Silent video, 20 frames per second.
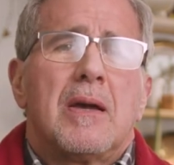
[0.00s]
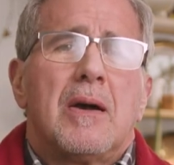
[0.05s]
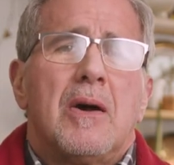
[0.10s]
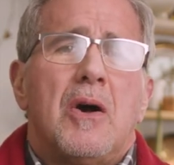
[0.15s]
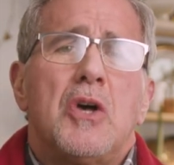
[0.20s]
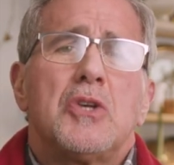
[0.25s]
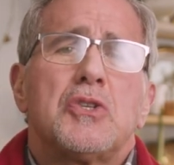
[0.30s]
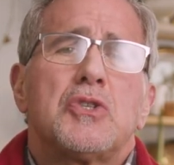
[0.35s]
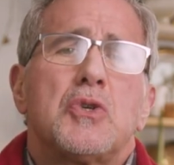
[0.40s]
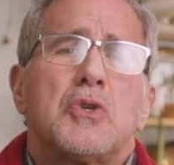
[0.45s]

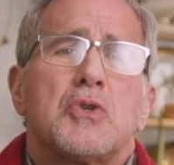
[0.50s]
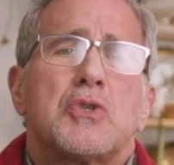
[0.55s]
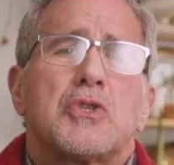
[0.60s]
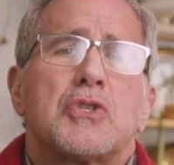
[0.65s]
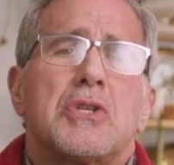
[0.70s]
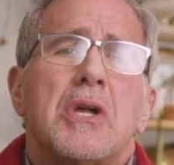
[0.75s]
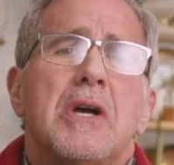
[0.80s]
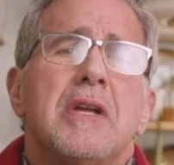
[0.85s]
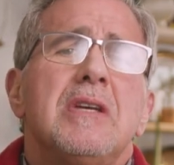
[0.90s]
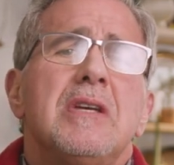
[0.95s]
Also,
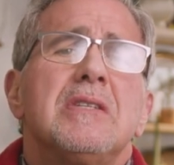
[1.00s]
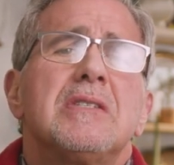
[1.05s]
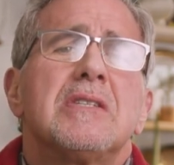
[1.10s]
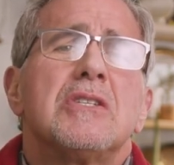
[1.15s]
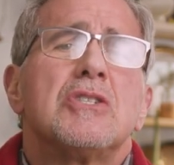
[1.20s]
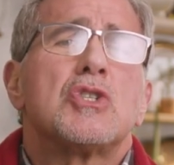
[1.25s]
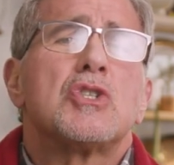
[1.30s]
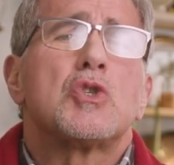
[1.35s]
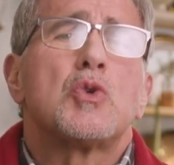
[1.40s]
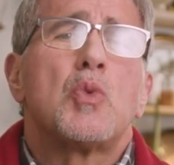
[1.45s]
studies
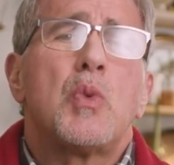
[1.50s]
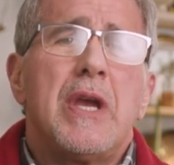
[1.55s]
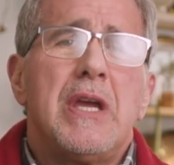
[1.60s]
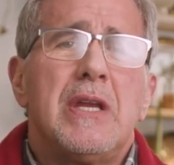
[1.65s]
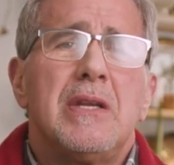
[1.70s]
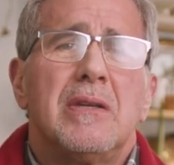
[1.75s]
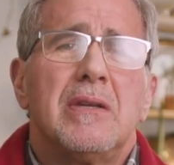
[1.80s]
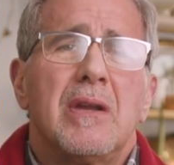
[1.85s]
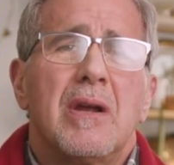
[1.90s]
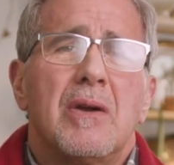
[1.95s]
in
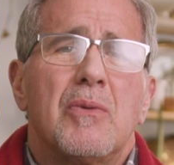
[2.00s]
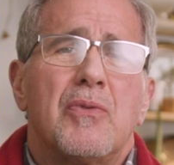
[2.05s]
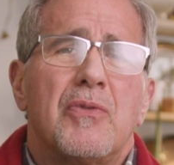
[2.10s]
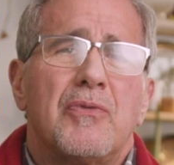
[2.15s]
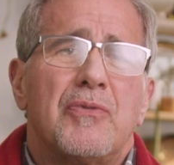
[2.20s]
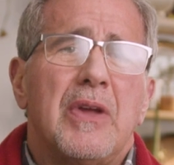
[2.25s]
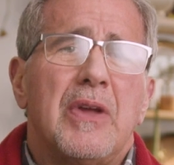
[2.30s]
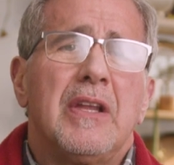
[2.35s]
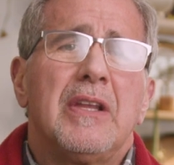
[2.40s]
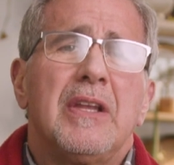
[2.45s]
Sweden are
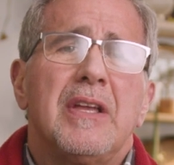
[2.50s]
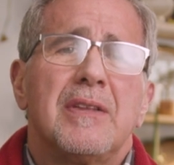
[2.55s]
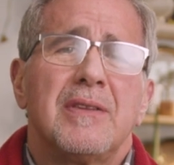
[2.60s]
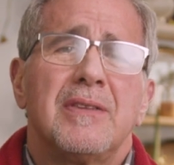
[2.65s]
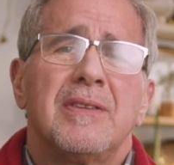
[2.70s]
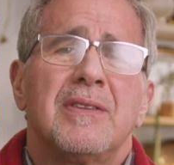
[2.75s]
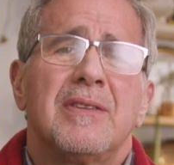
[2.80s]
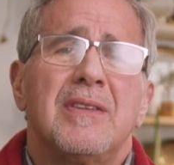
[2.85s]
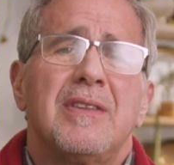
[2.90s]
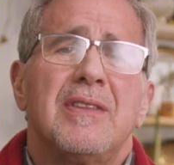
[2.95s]
revealing
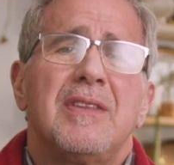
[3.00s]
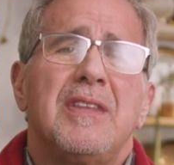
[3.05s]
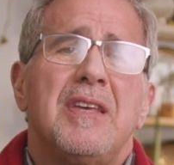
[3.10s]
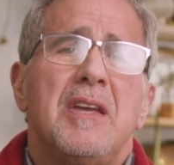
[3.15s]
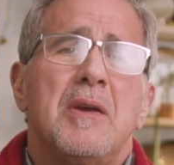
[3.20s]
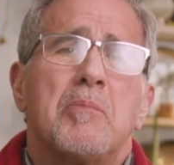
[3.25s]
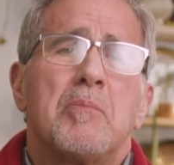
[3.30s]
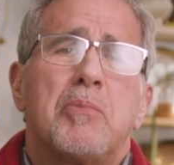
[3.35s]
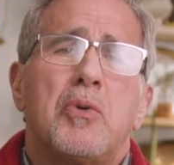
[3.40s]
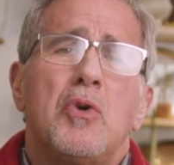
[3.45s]

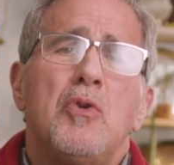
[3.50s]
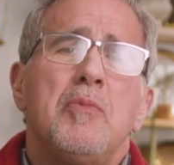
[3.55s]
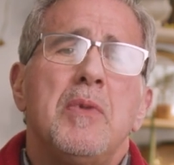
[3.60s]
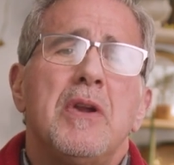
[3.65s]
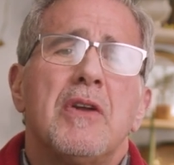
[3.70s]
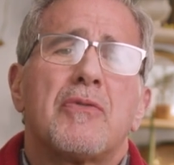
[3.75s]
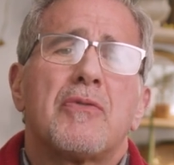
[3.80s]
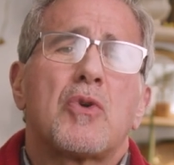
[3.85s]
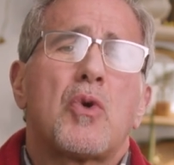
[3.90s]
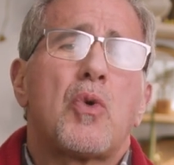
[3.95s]
the
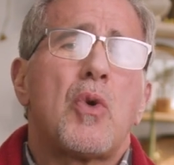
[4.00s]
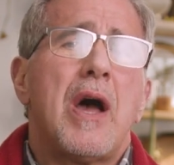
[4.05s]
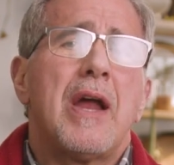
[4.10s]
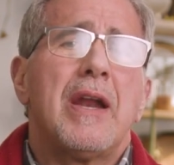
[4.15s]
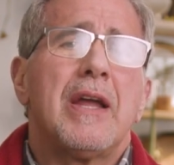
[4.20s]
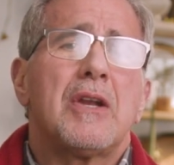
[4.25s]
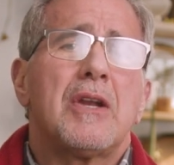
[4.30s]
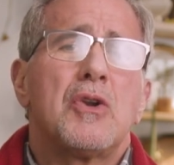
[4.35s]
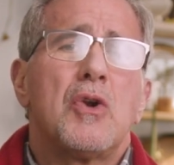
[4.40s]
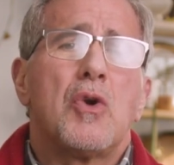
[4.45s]
improvement of
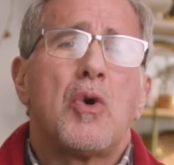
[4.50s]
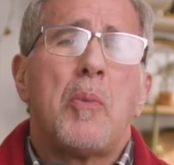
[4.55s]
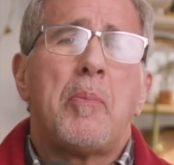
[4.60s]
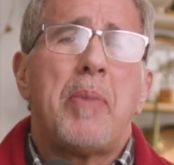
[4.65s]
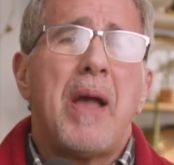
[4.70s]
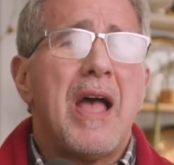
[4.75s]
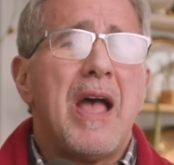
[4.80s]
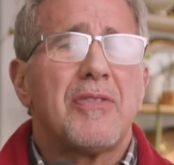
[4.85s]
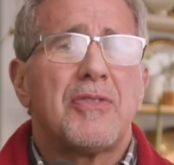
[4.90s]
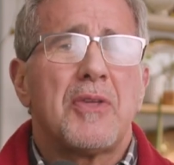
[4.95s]
chronic
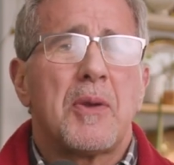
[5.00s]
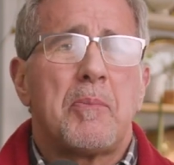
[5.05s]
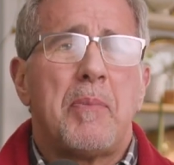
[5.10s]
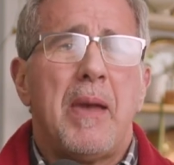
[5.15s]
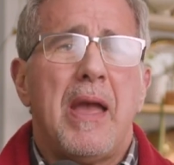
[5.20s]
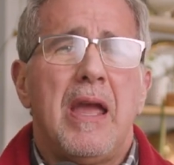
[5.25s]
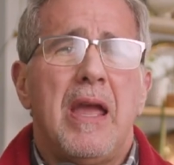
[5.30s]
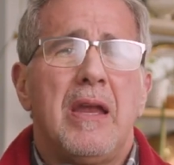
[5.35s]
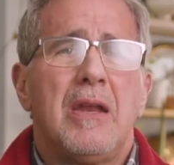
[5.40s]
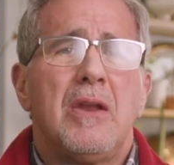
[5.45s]
neuropathic
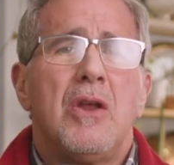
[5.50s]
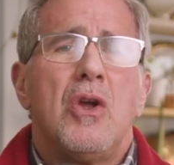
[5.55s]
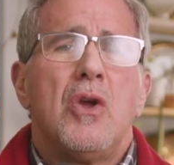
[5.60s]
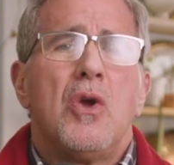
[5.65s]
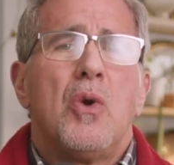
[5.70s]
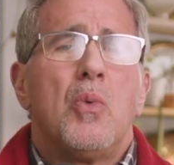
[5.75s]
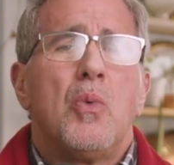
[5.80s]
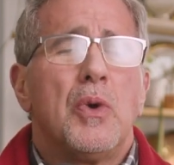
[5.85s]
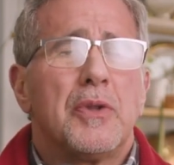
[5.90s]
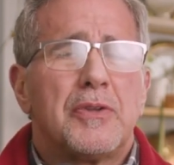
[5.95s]
pain
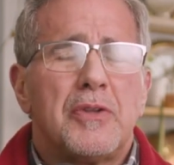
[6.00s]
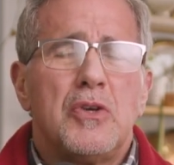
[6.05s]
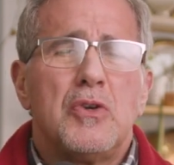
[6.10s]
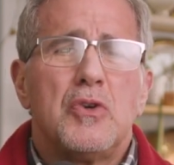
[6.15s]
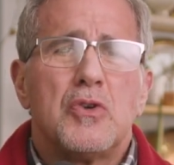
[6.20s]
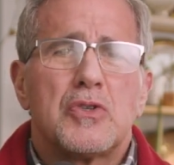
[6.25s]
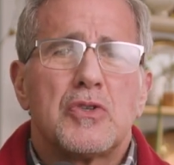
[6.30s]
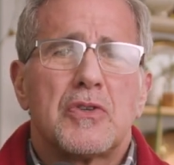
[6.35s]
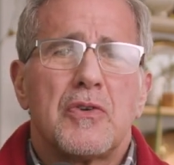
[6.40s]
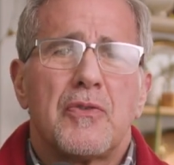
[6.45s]
with the
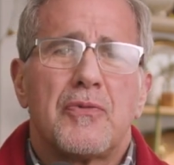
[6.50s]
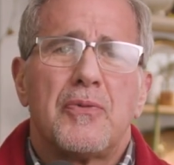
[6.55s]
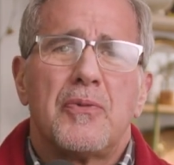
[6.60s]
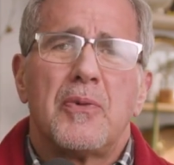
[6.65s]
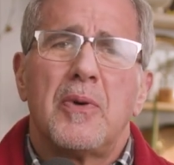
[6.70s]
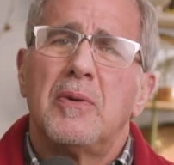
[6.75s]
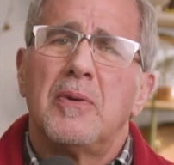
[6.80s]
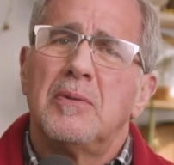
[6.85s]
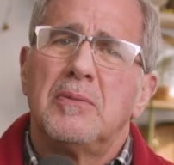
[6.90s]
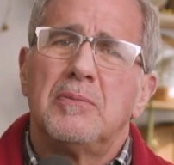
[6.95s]
use of
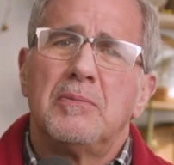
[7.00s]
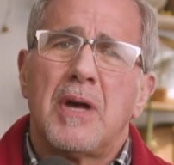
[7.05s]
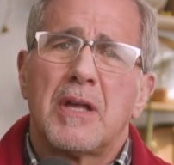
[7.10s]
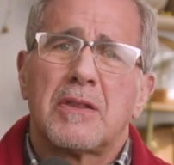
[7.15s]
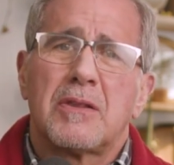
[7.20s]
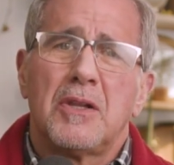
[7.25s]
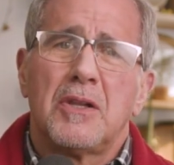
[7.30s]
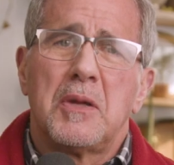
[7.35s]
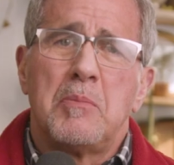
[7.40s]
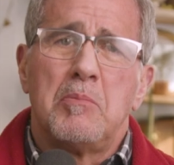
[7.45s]

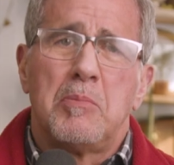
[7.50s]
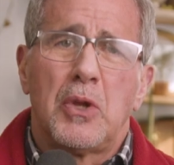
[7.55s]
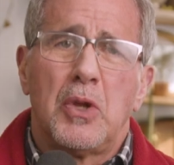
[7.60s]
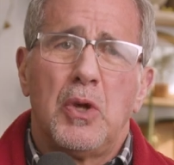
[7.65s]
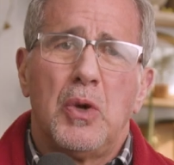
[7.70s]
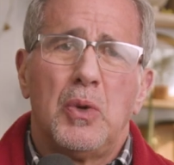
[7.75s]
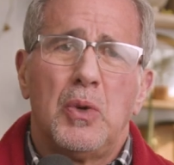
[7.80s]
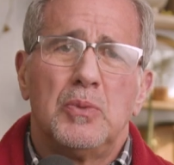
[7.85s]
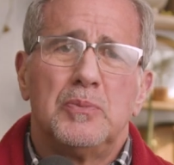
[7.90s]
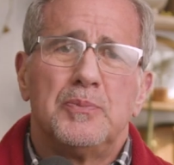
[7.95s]
methylene
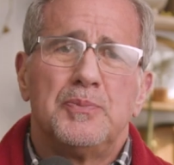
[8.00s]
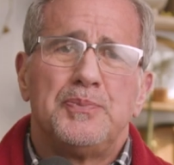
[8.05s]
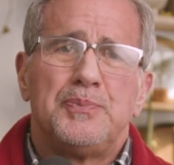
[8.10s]
blue.